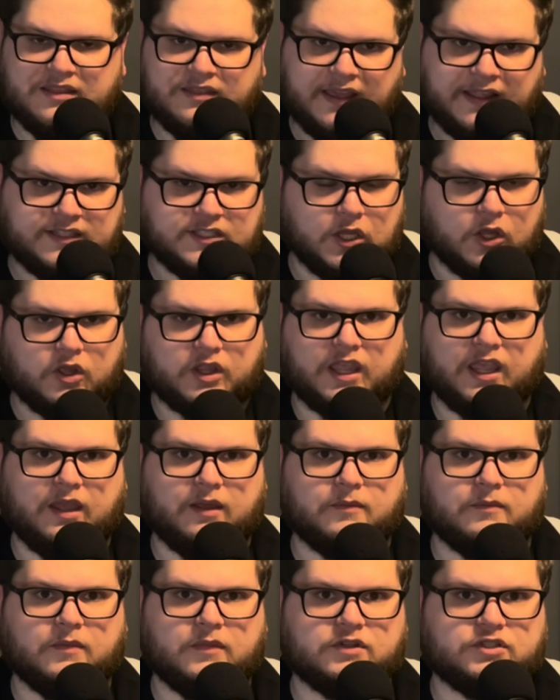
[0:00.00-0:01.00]
They took
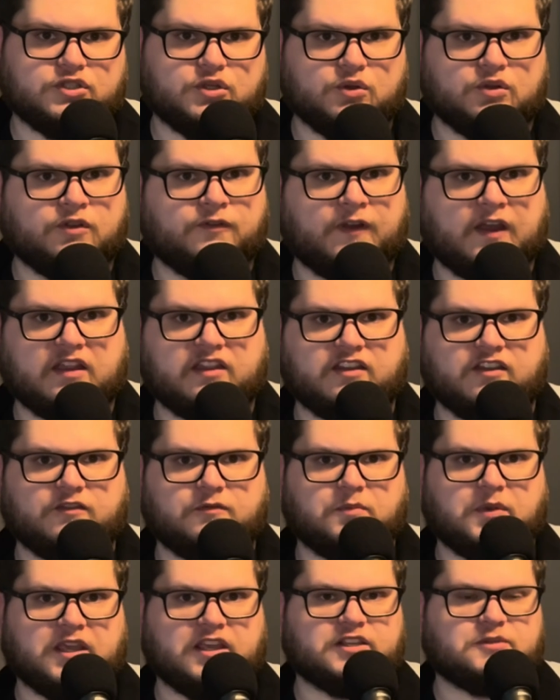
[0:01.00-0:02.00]
him to the Valley
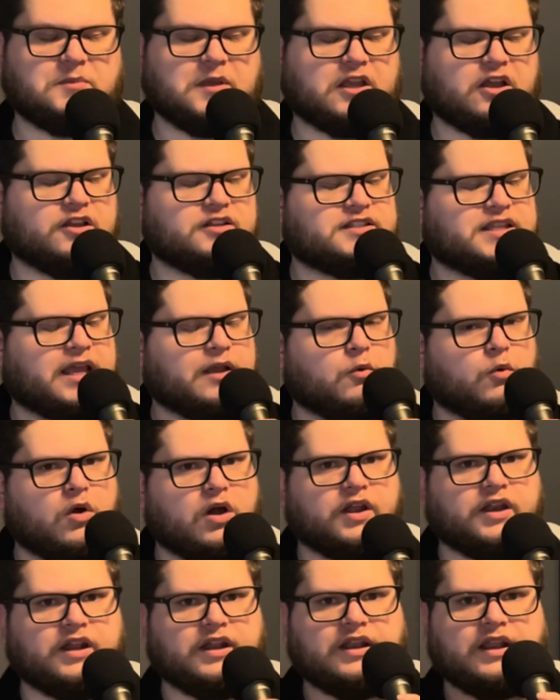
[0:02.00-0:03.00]
of Peace because they
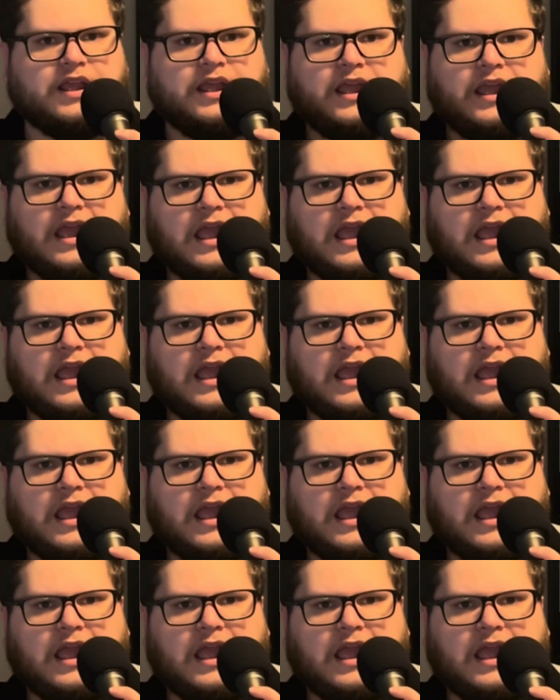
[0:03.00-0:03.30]
wanted